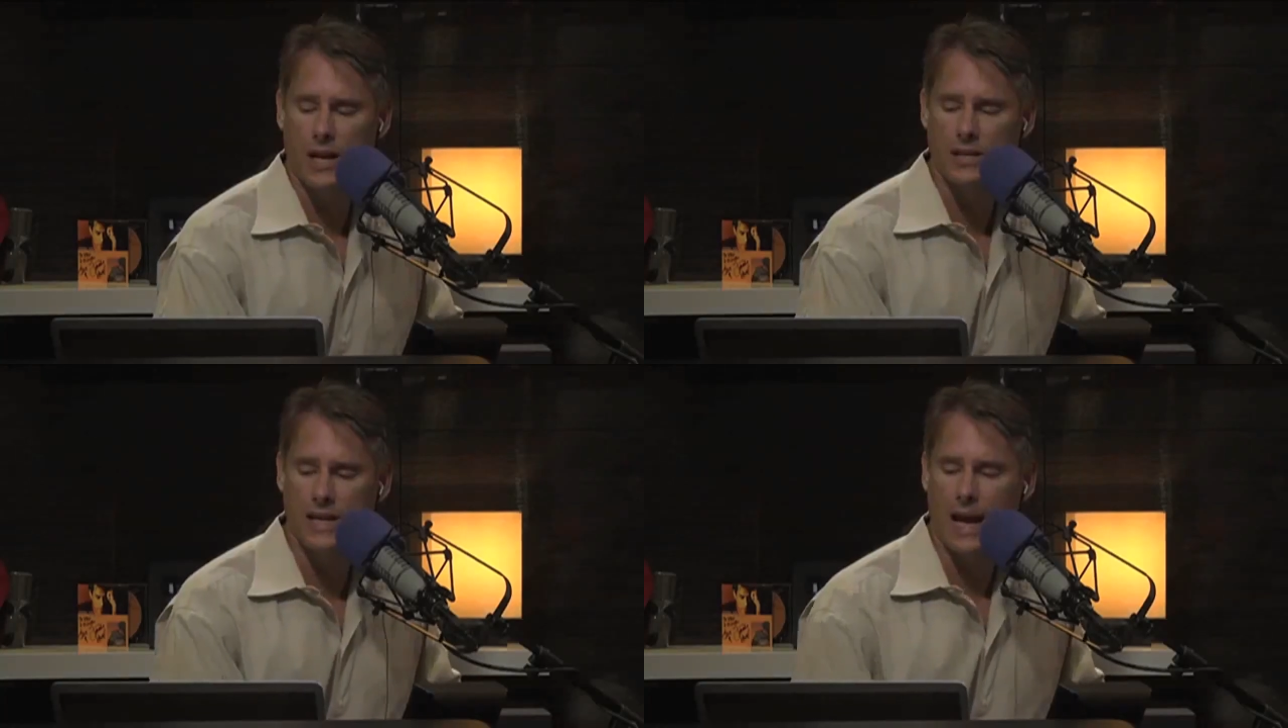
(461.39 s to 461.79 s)

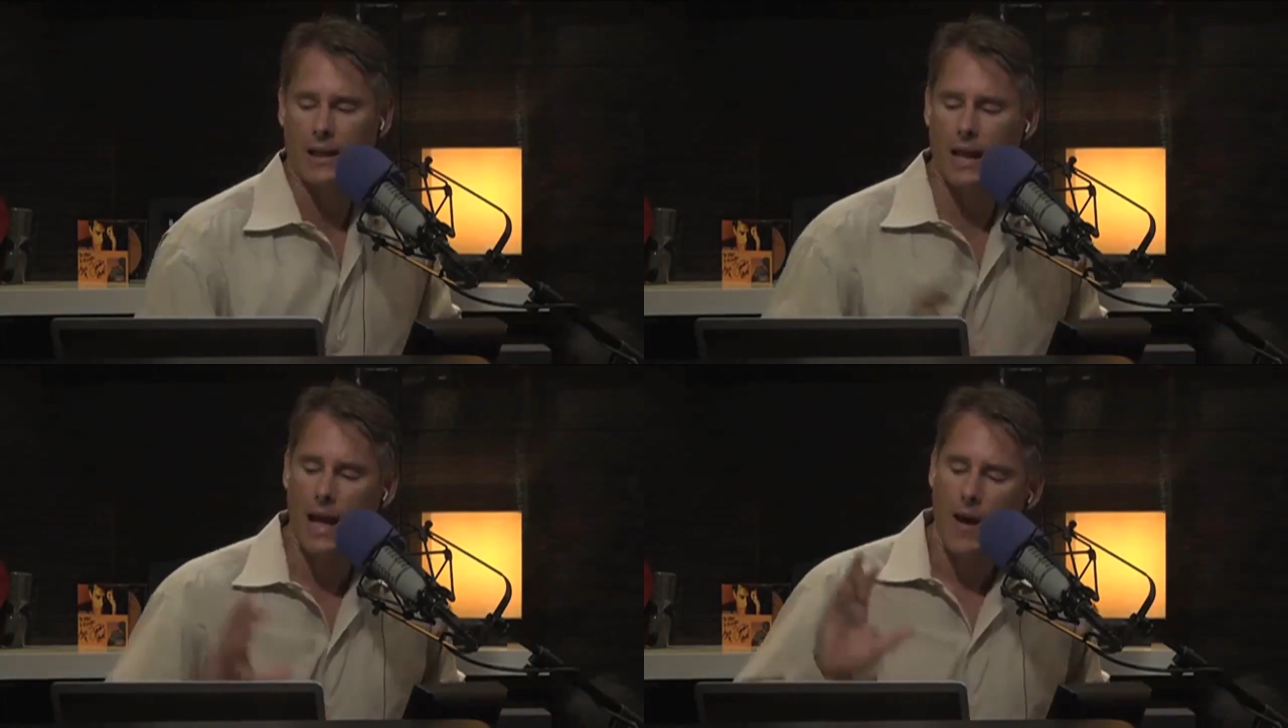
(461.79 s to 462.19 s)

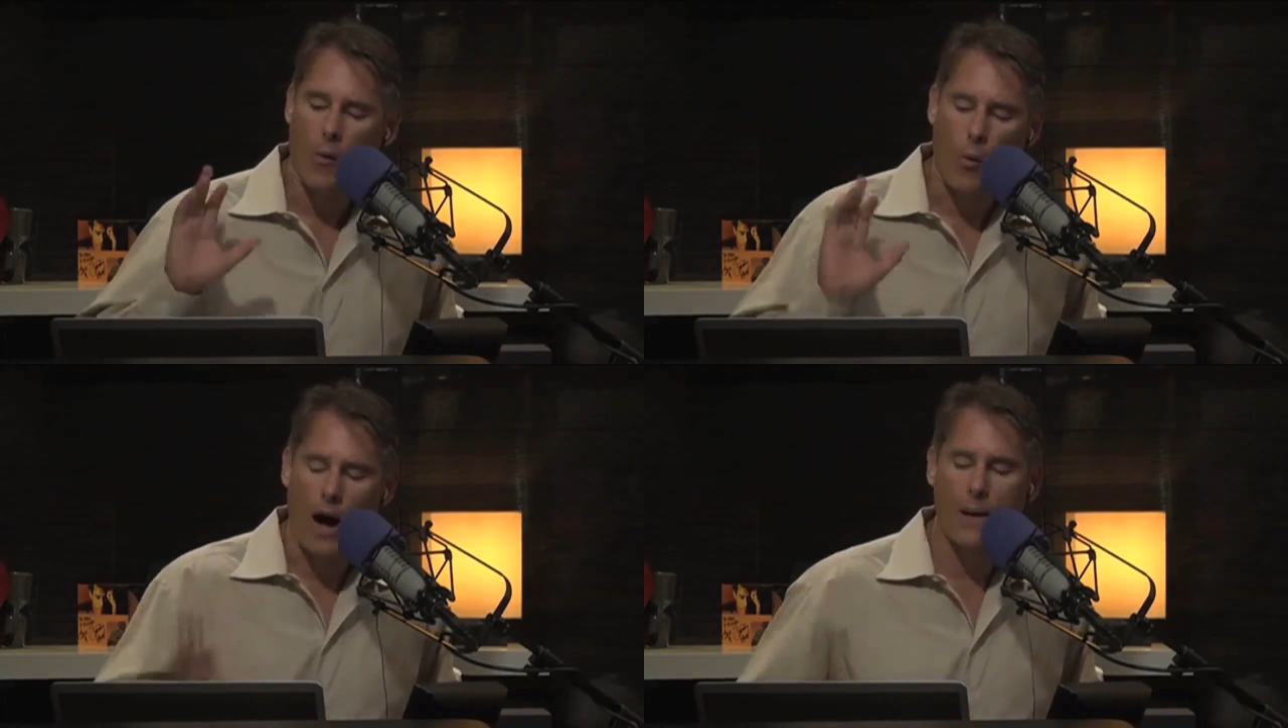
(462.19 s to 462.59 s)
exactly
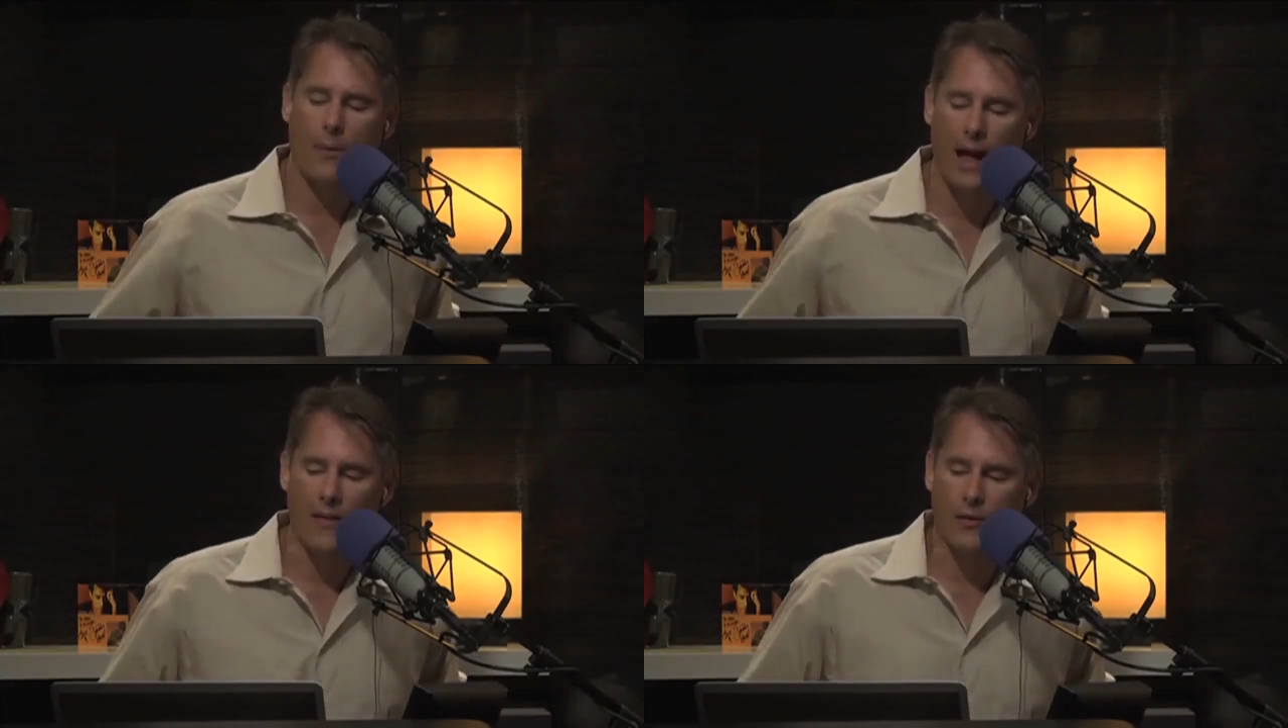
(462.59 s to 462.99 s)
why a
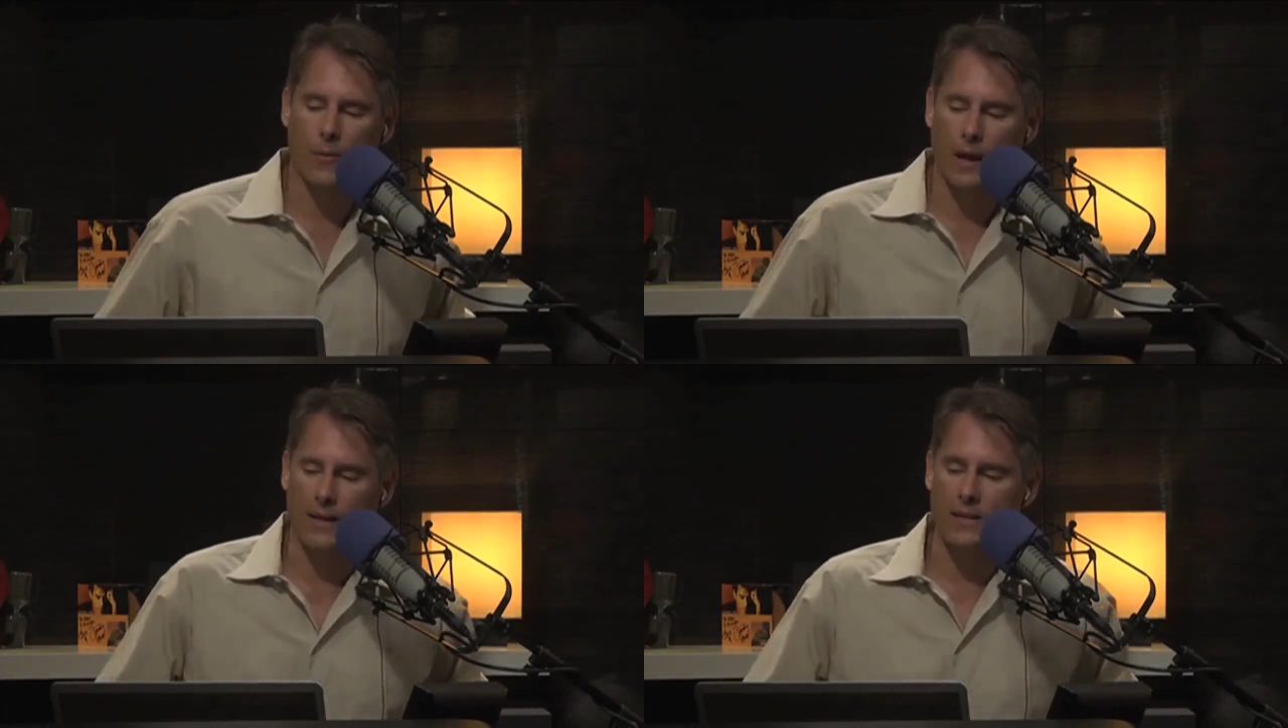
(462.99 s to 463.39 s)

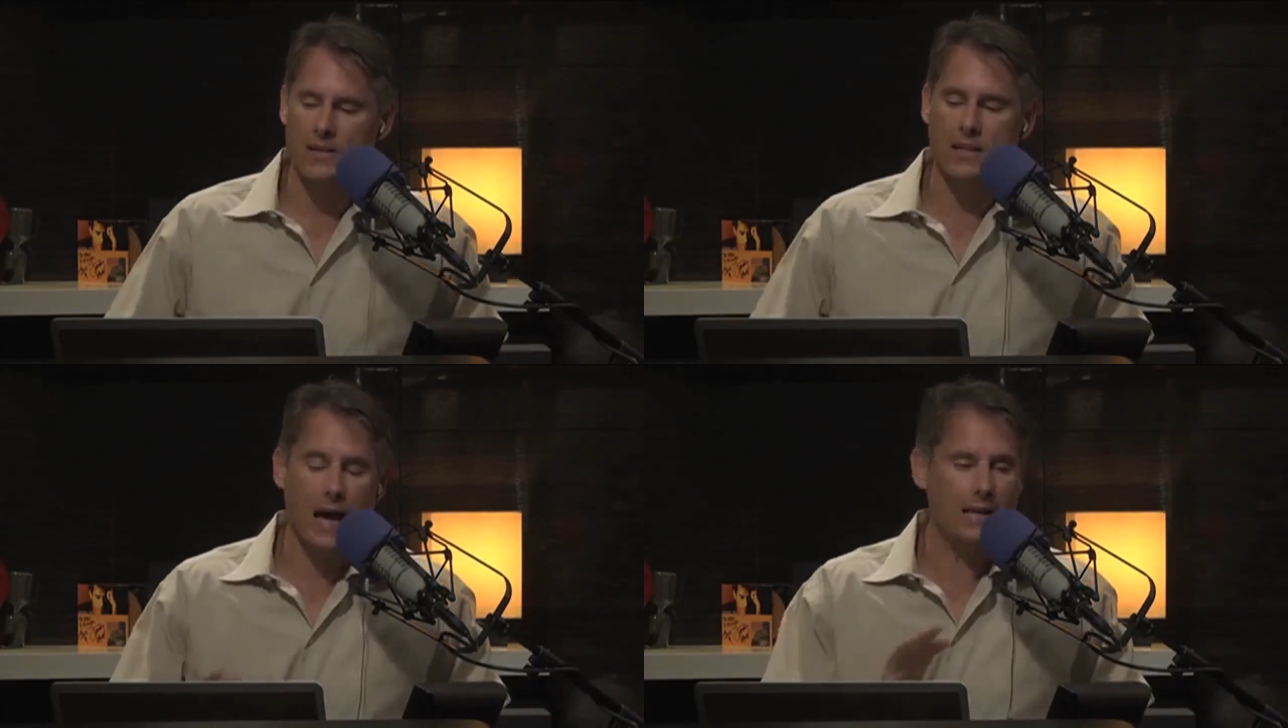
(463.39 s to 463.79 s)
platform like
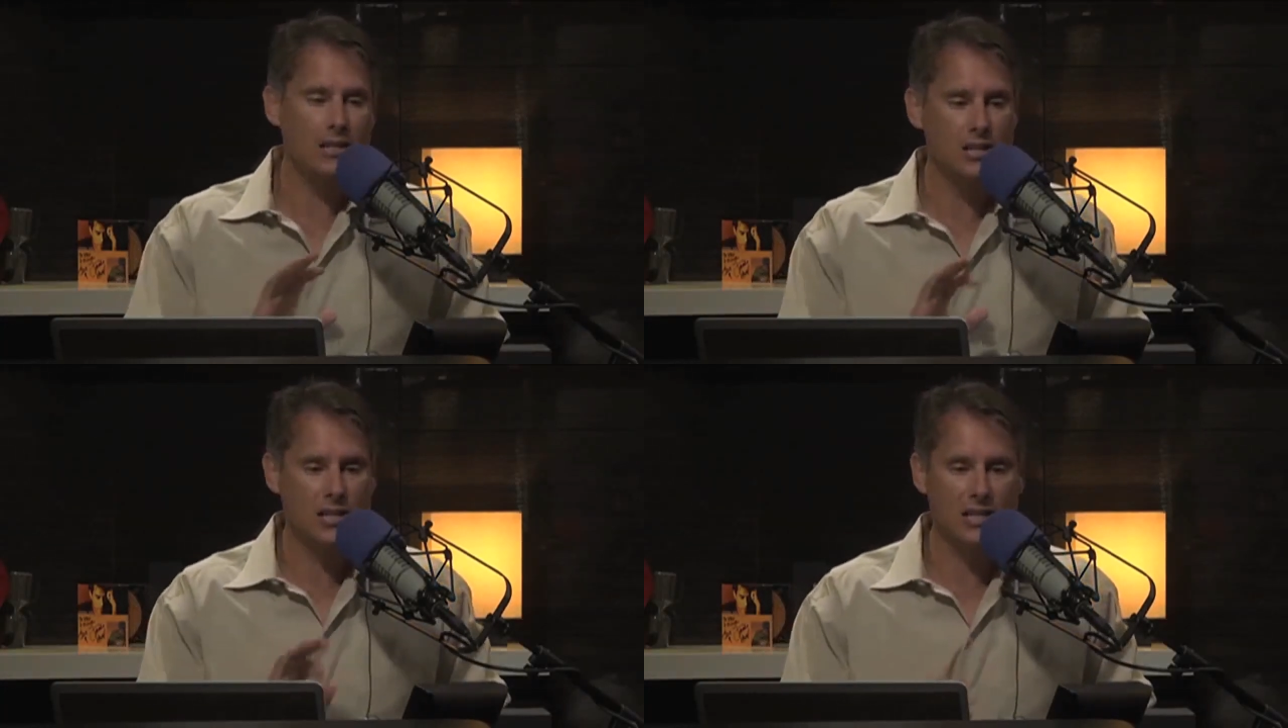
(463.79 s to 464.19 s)
this not
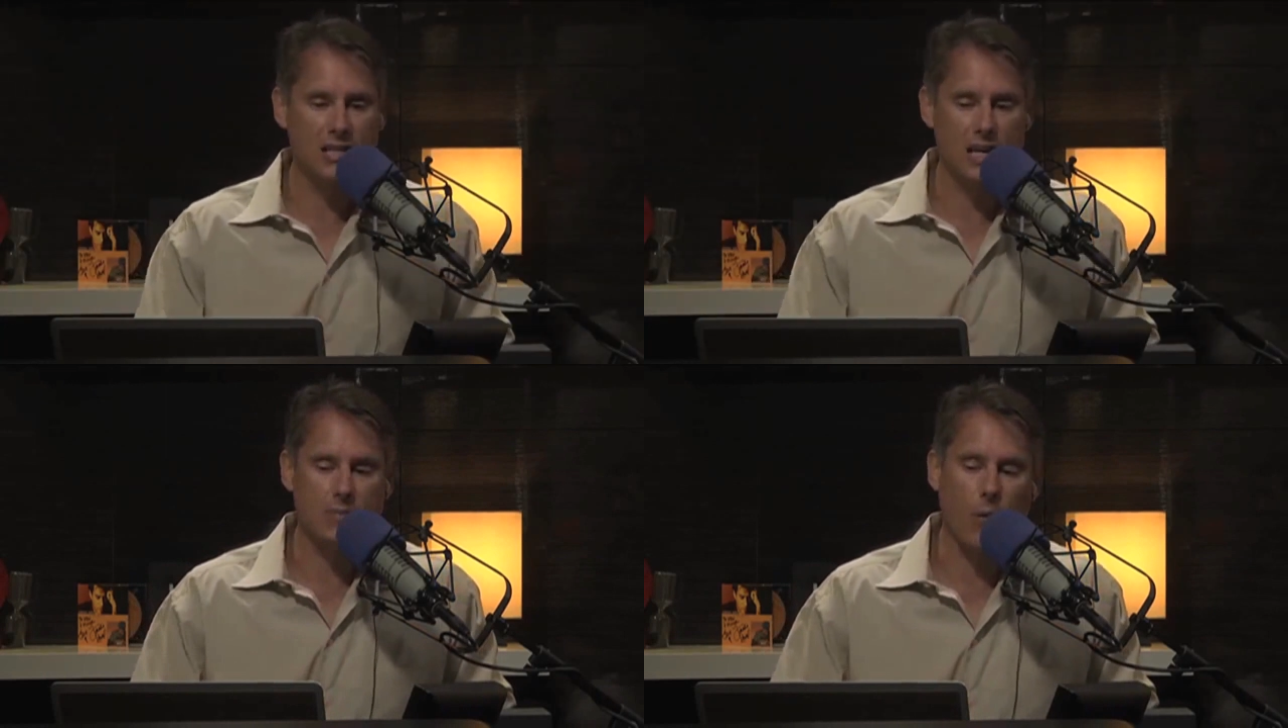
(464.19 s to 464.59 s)
just exists,